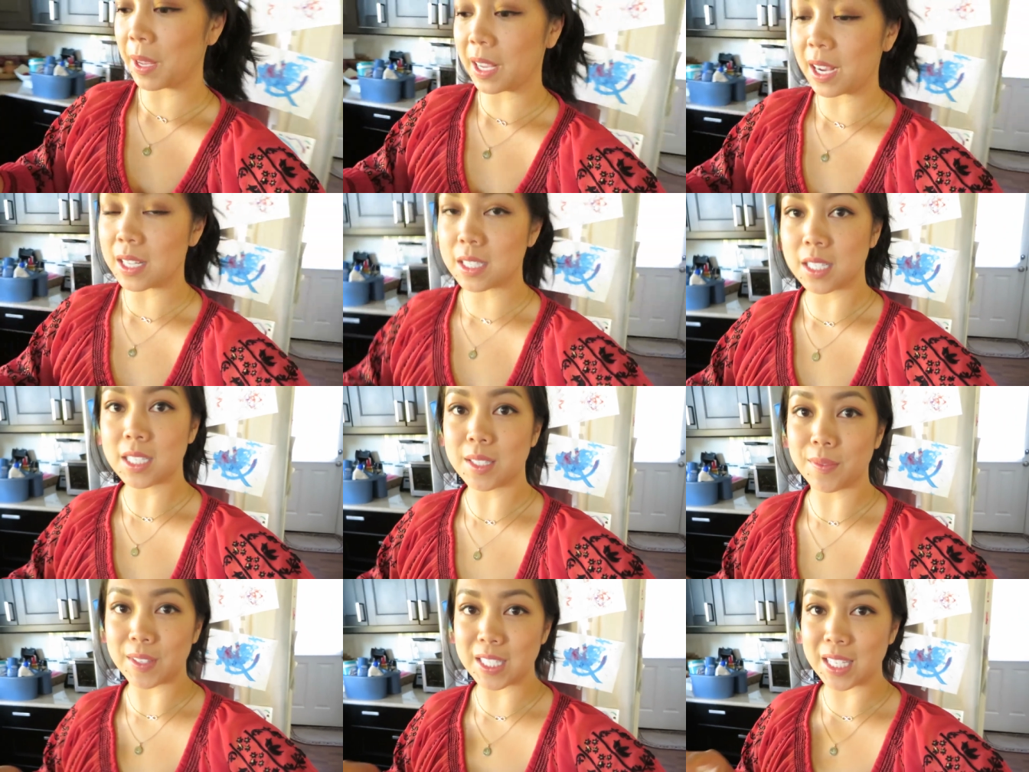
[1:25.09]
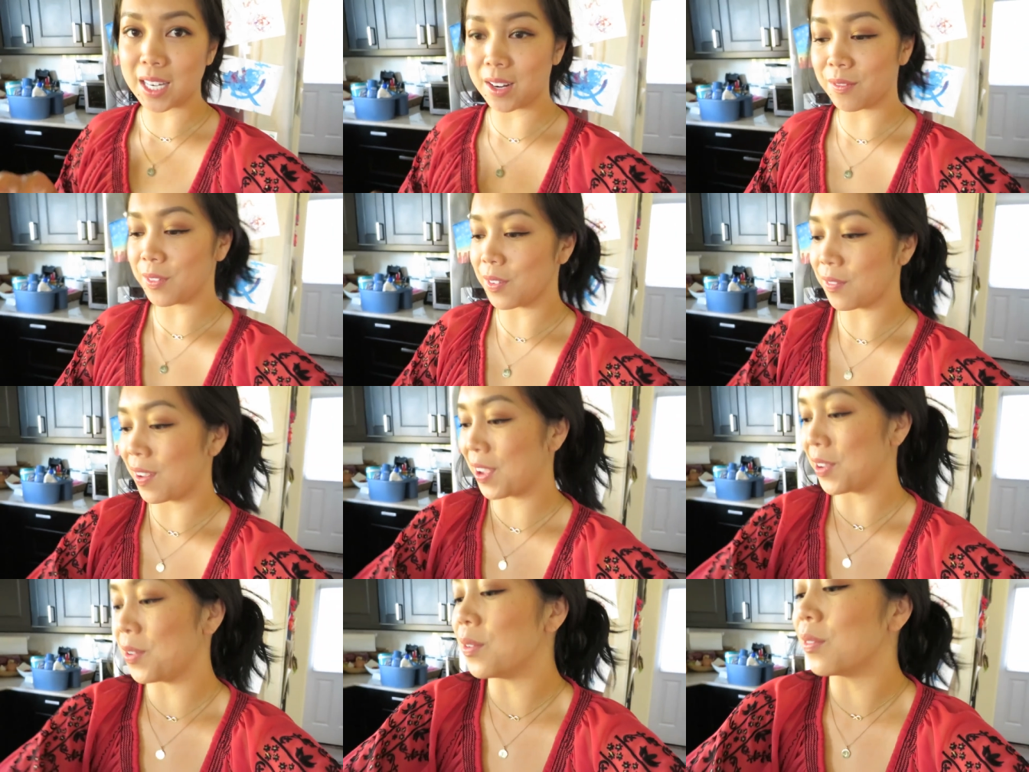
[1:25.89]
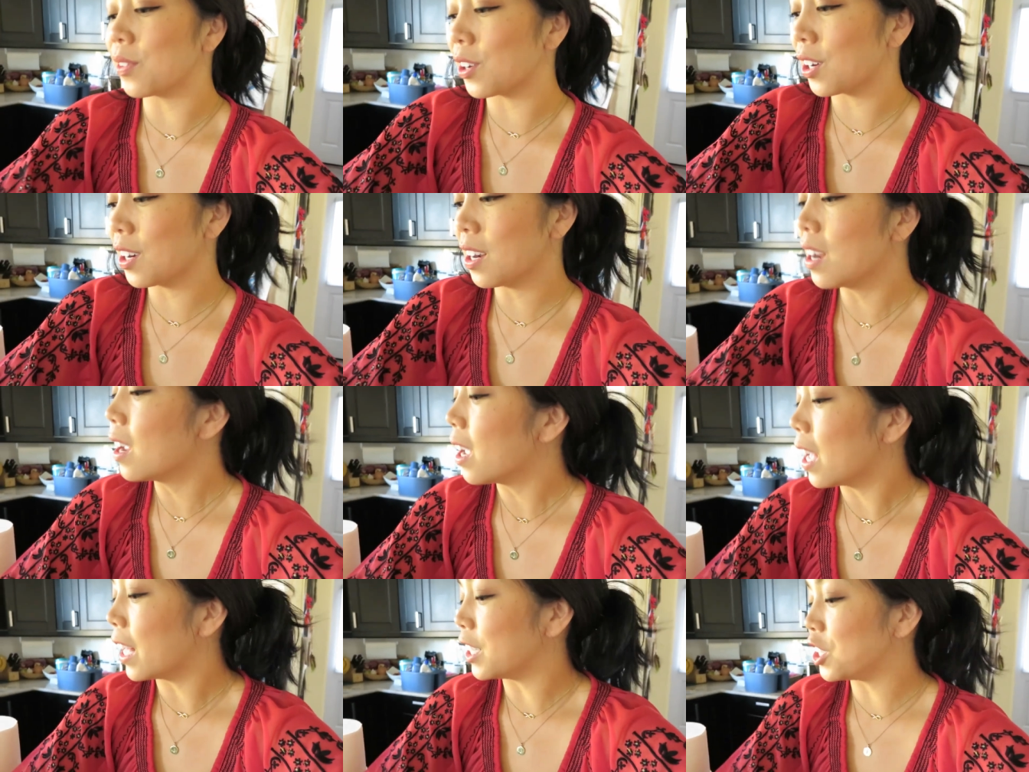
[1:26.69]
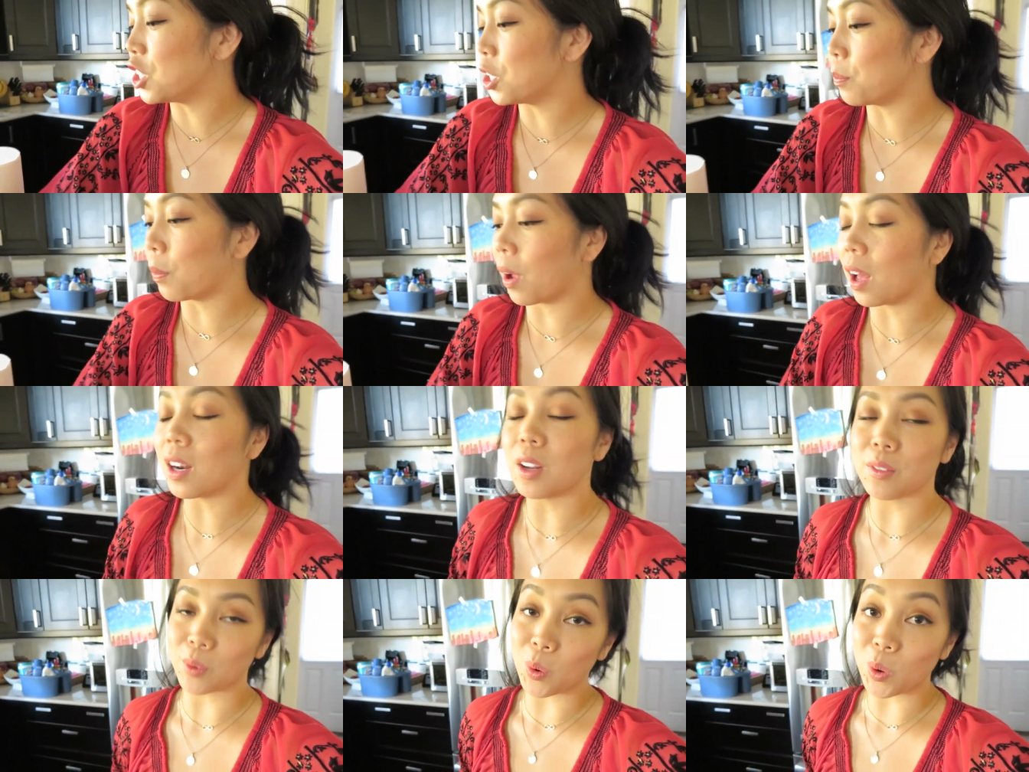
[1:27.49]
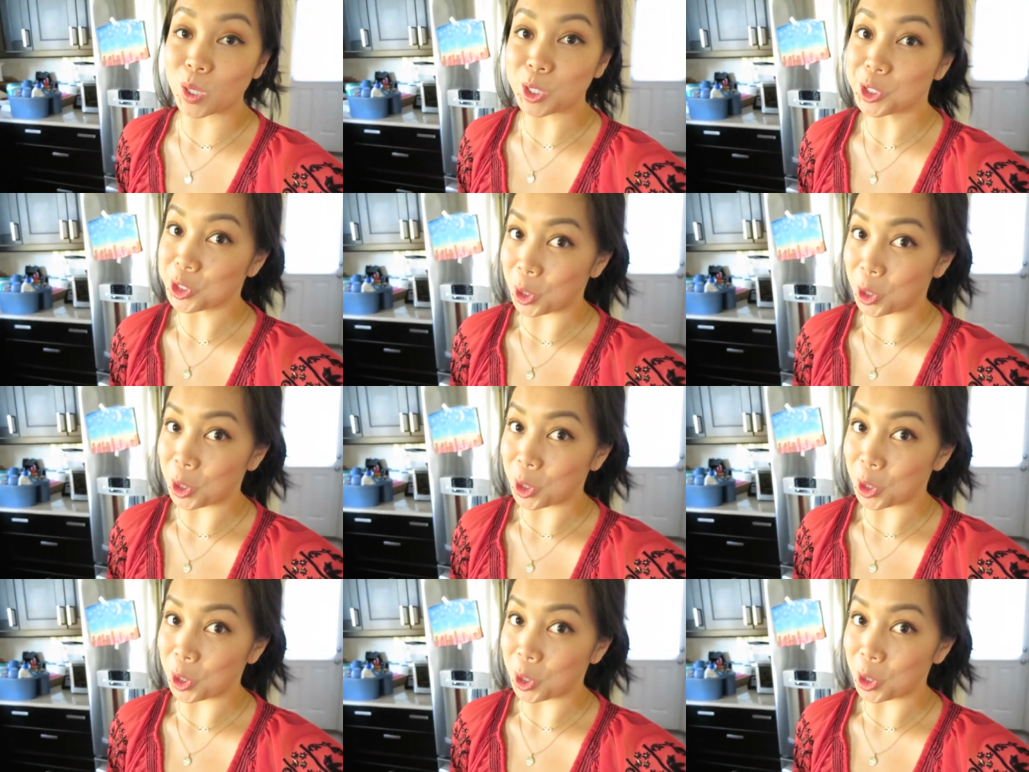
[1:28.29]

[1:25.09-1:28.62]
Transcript: My cousin's visiting from Vancouver. She brought, of course,